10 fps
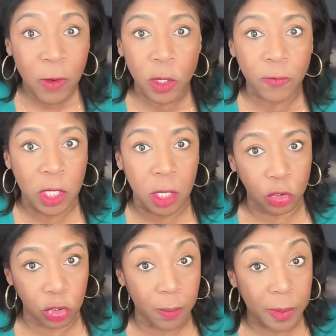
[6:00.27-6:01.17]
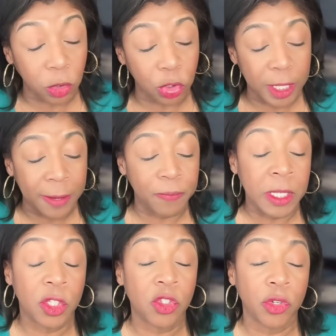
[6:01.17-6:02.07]
voted for Donald Trump. I told you that,
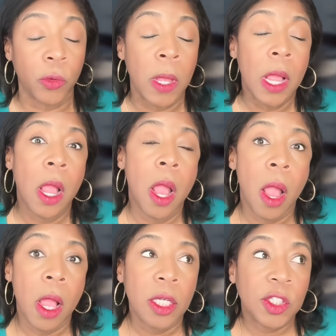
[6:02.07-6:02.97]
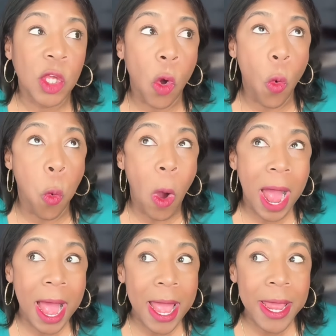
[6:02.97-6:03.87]
and it's true. So
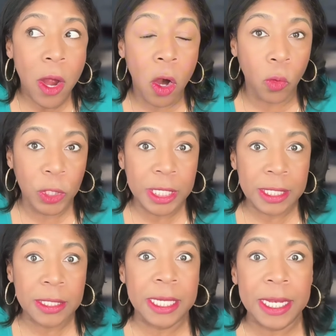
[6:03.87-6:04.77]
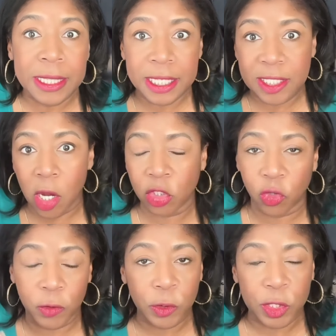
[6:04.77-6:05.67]
why are we getting these
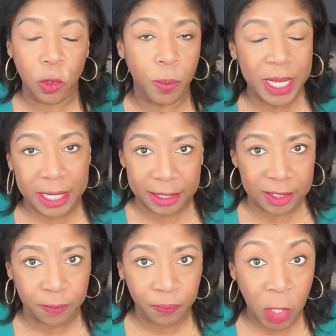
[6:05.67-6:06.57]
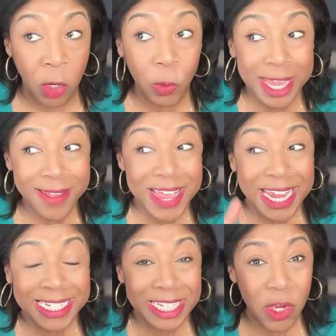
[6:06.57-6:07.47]
controversial picks? And we've
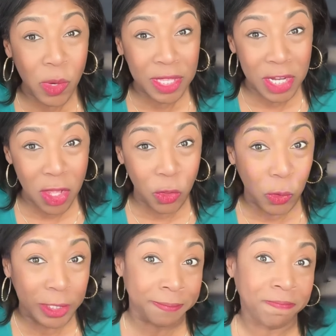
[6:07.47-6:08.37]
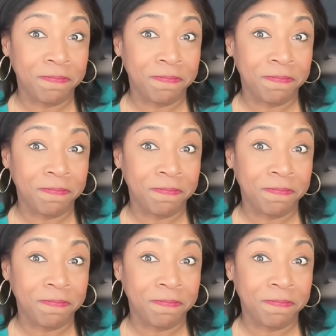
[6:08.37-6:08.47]
got to deal with another one.